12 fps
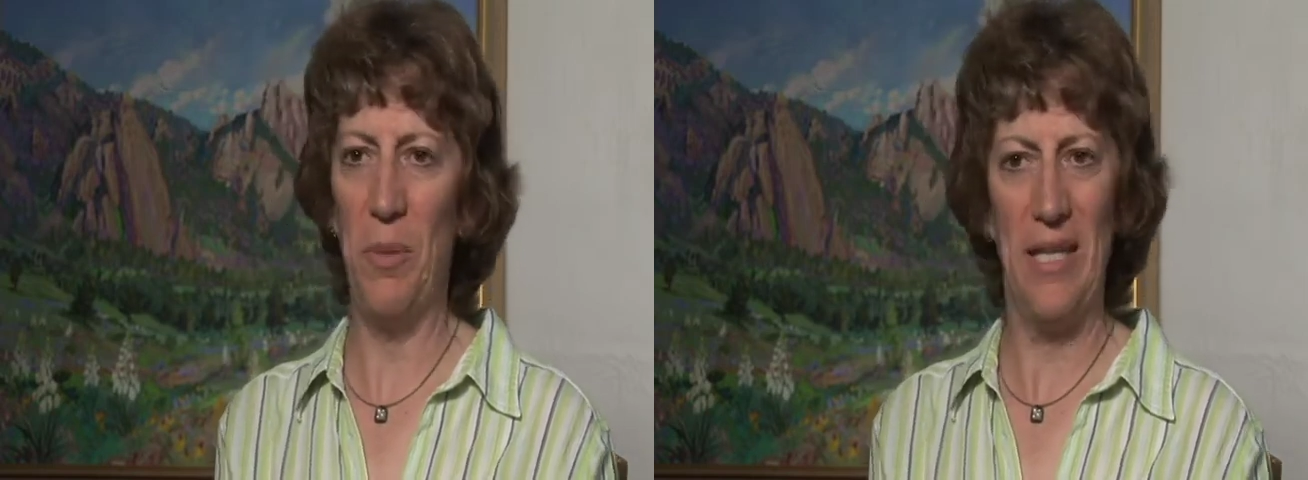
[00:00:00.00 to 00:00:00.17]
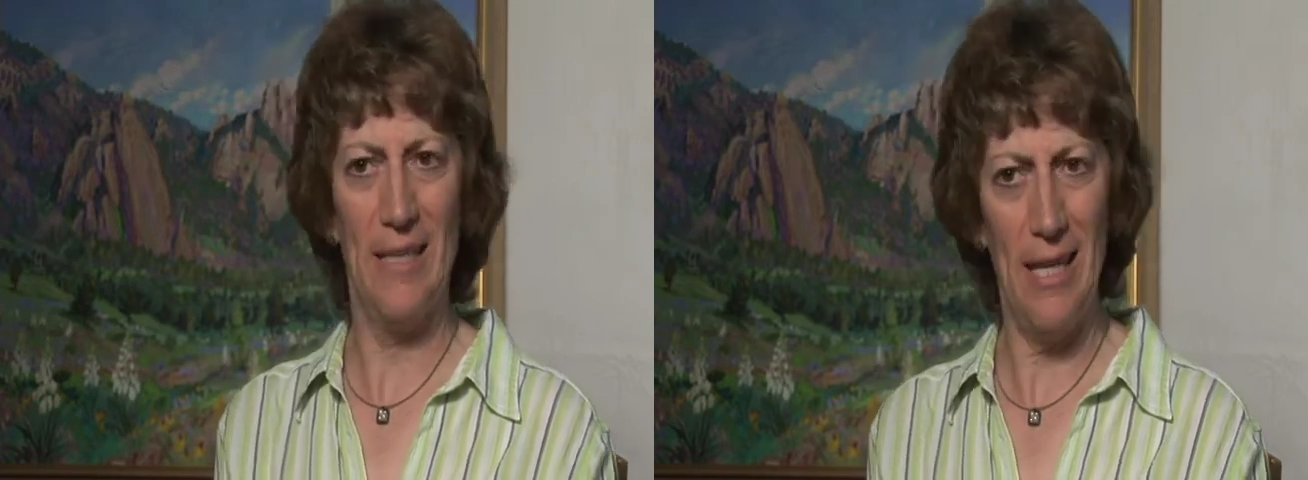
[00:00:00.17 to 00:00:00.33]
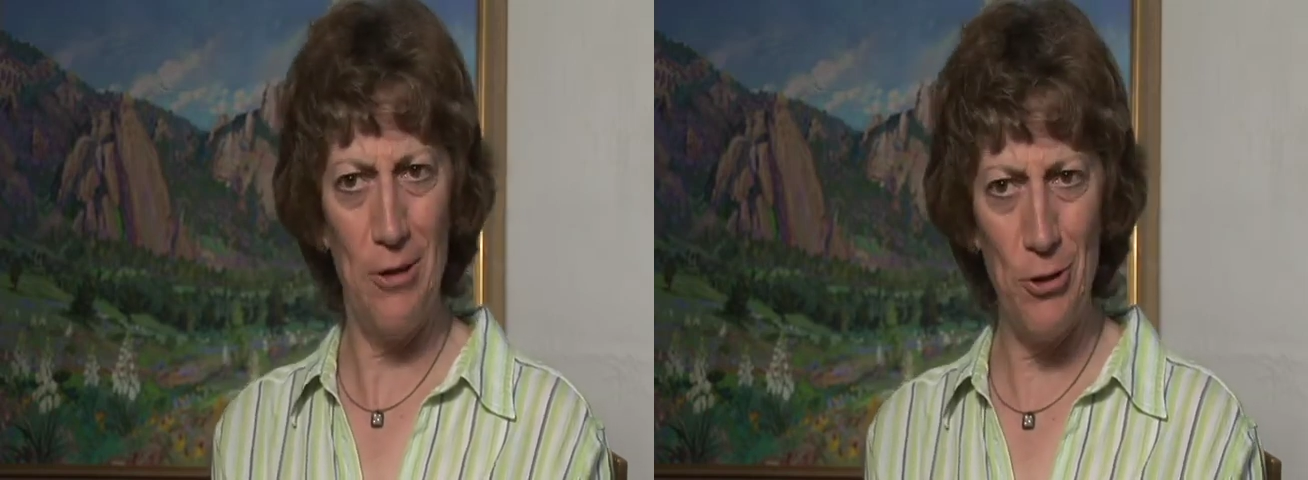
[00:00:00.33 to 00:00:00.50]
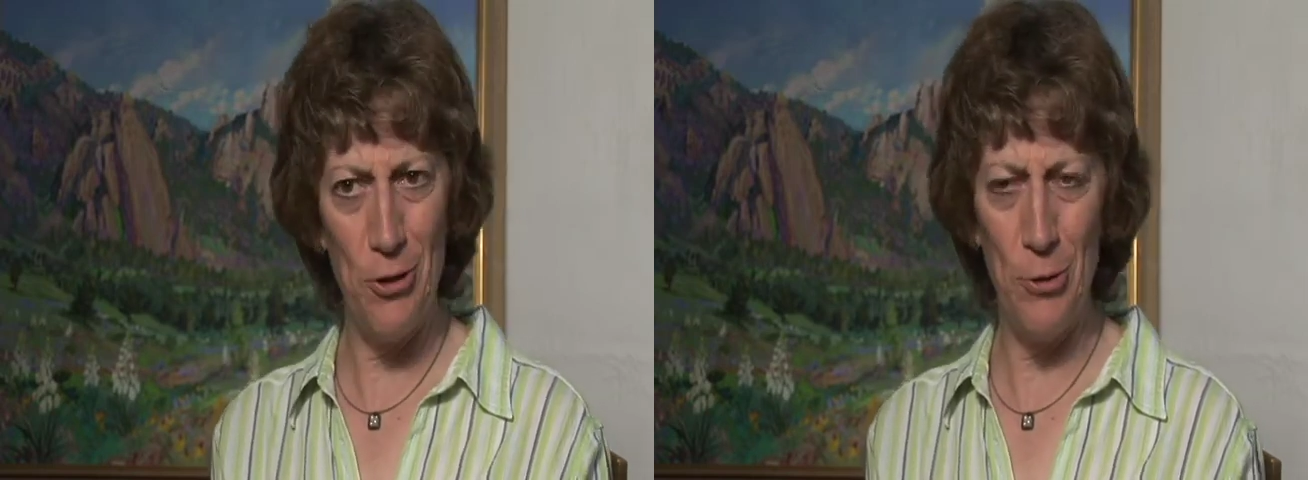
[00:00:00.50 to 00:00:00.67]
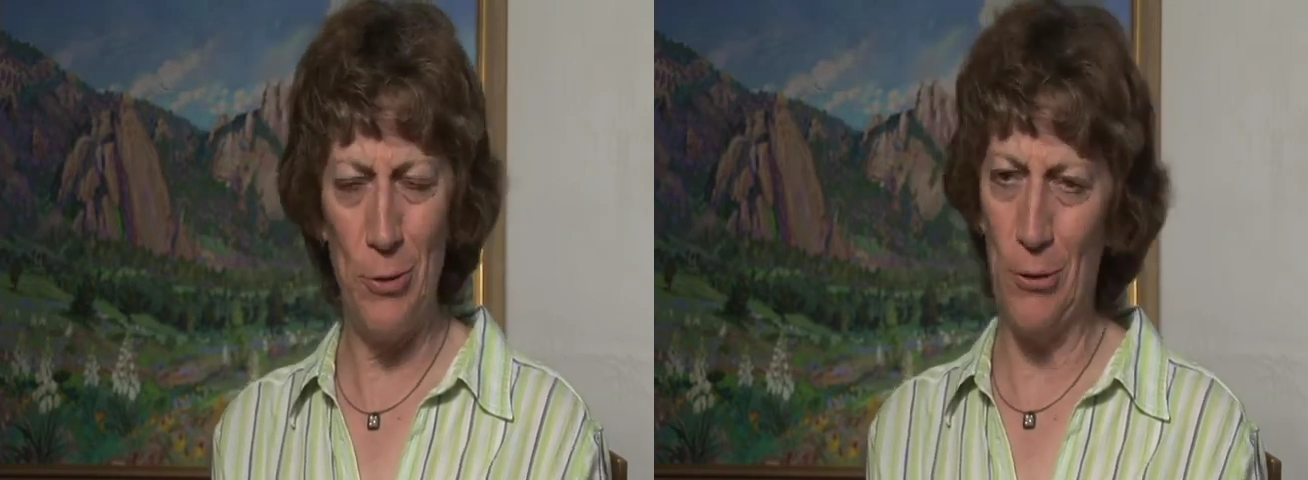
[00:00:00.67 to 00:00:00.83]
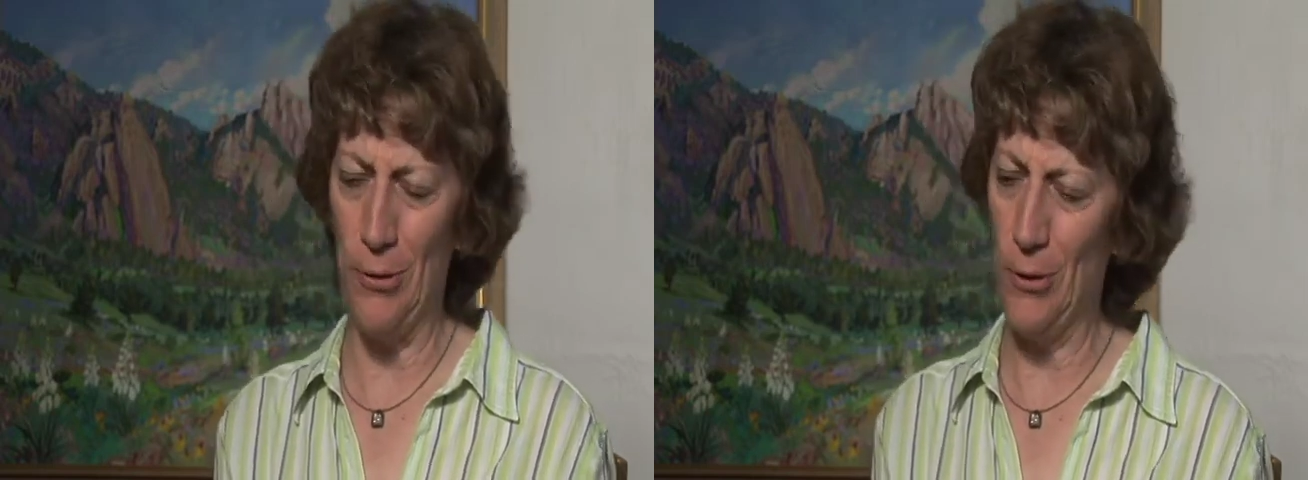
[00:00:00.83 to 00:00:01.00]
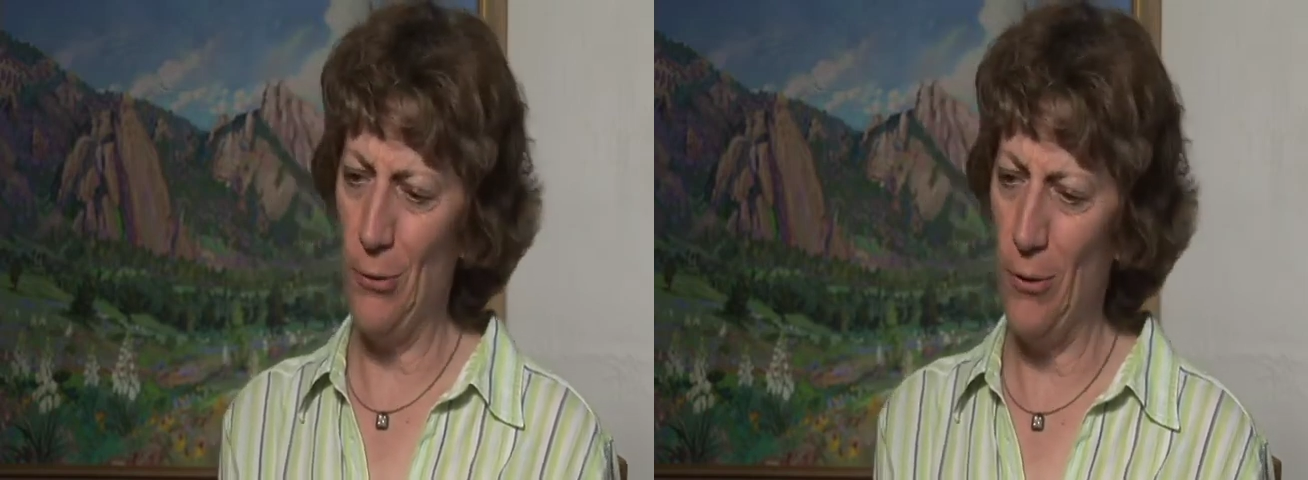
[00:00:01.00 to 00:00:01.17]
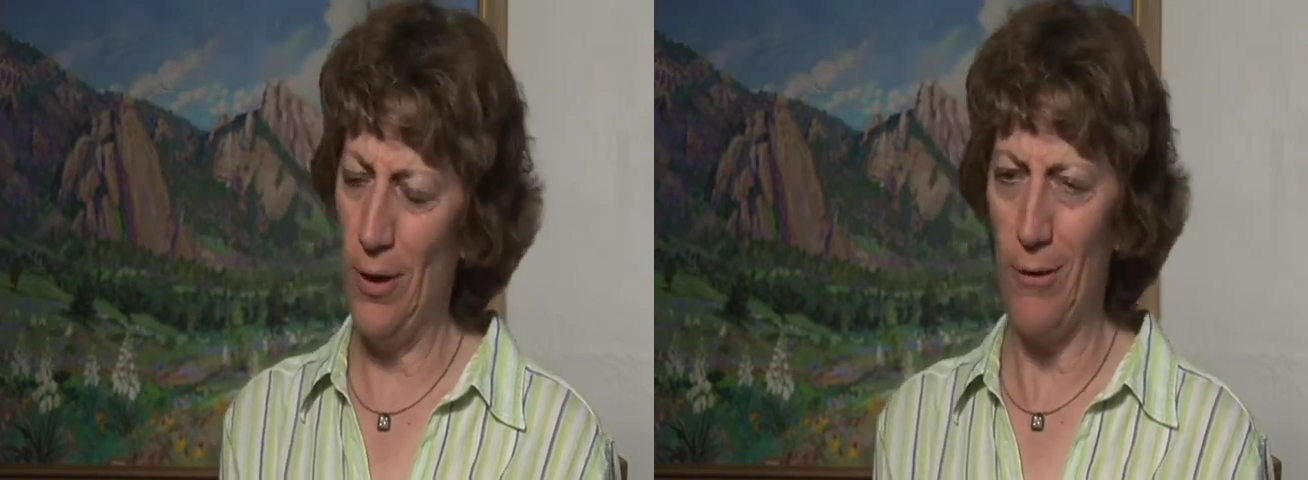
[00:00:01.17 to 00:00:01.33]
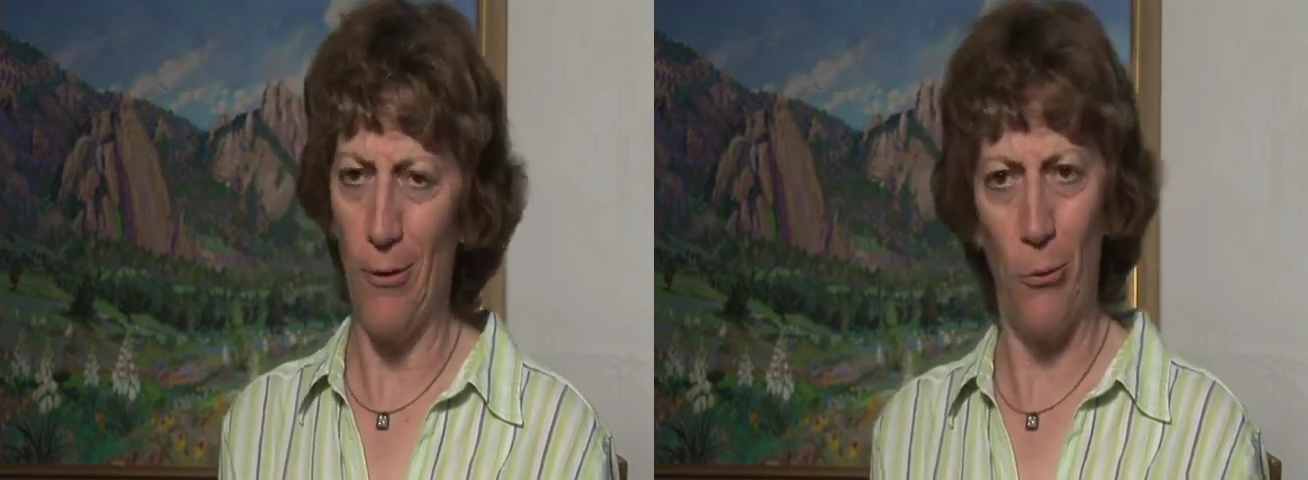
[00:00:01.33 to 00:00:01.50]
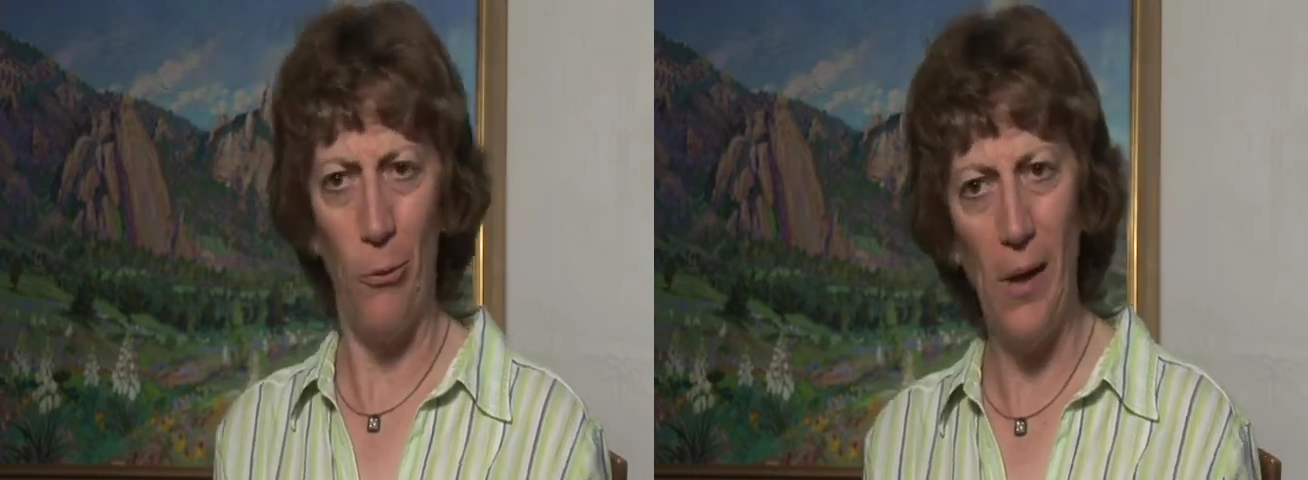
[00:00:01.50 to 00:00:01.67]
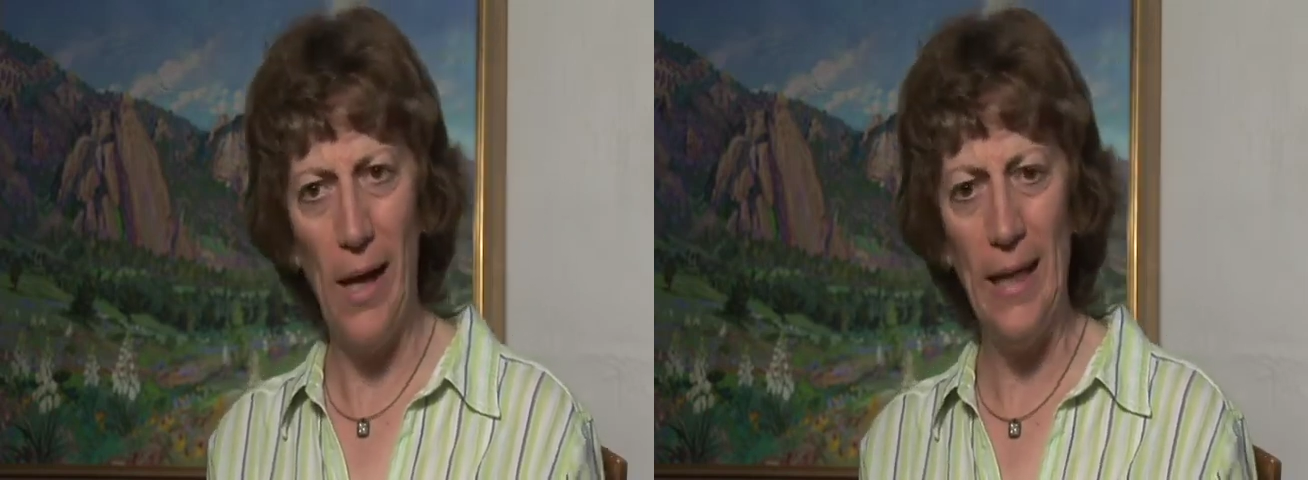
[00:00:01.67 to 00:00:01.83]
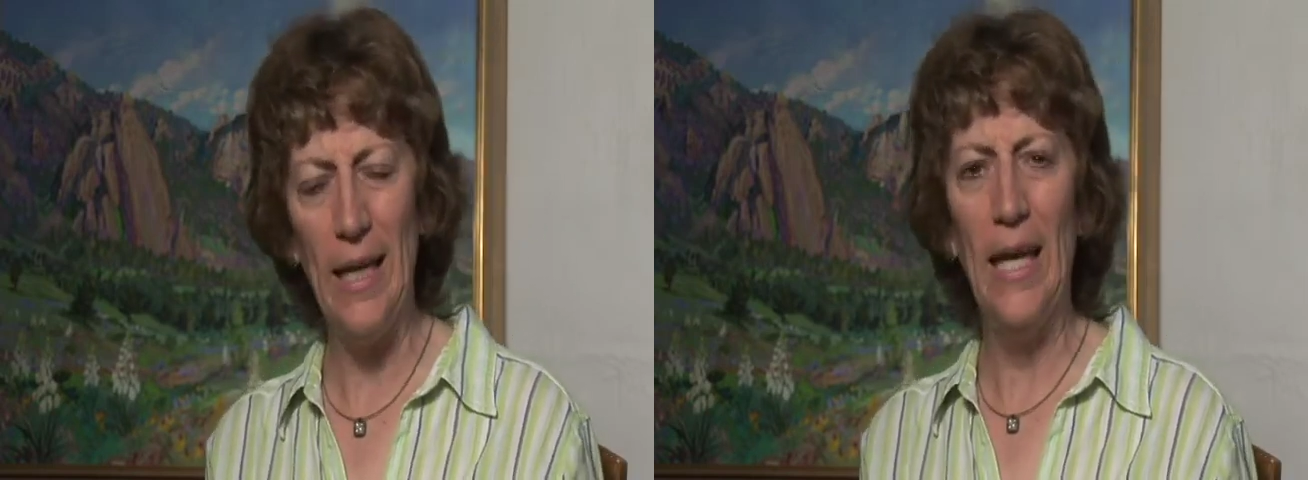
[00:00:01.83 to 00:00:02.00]
pay attention to it or ignore it or
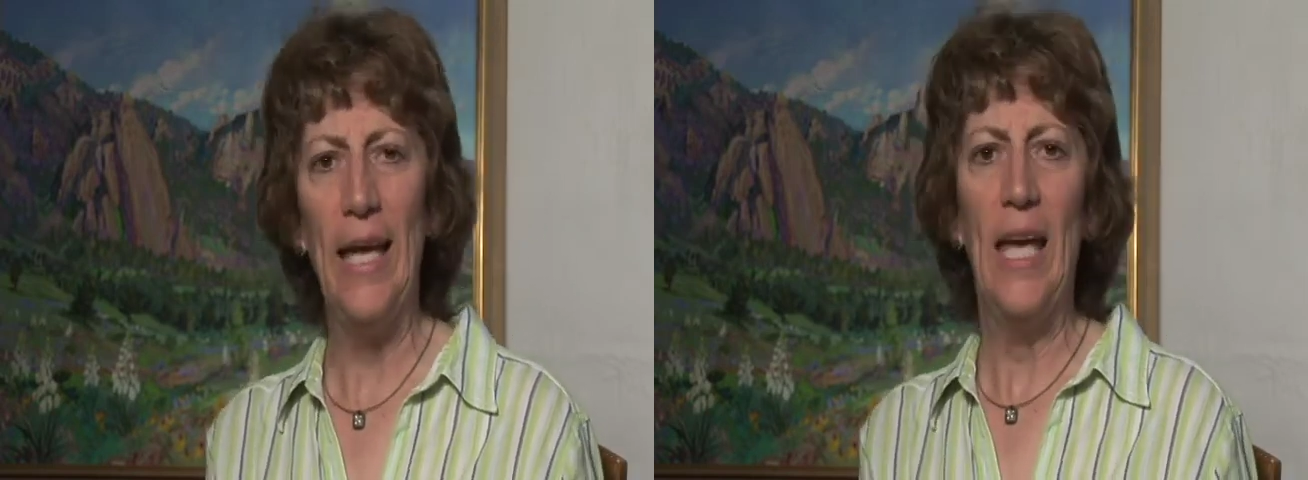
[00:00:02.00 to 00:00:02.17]
what.